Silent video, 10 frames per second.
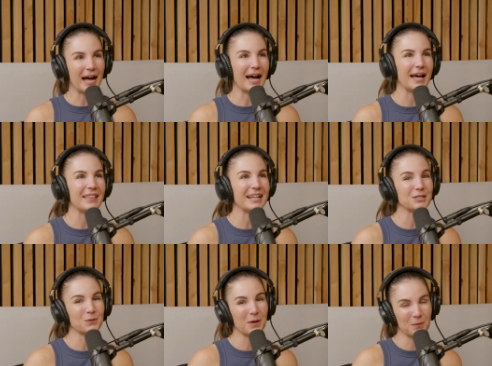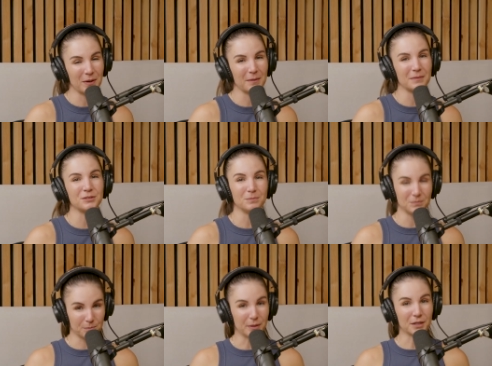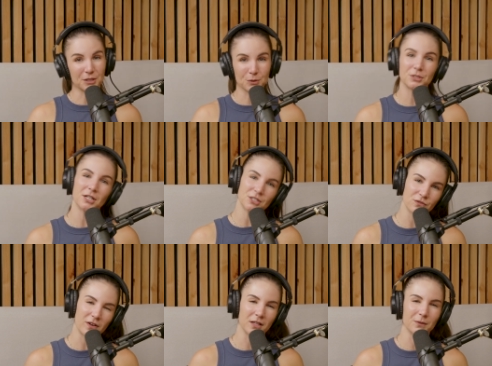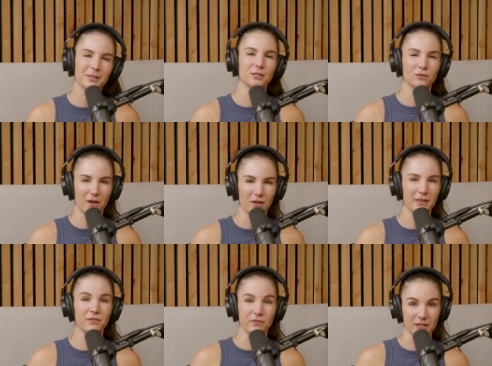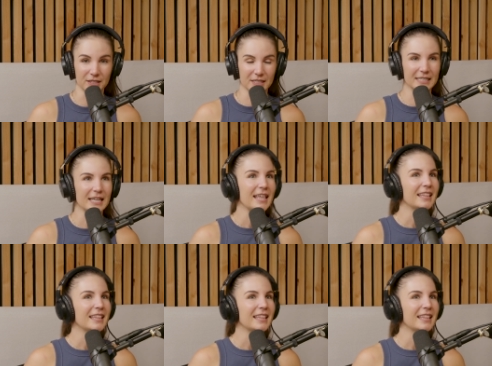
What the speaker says: That's the one where bookers will judge your followers, so follow that first.